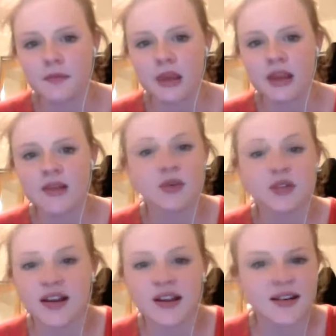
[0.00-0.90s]
it's
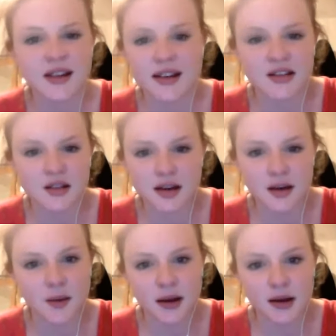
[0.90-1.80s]
most likely not to turn
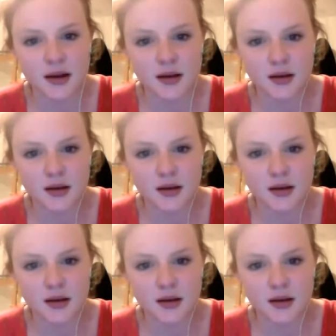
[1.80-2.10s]
out well.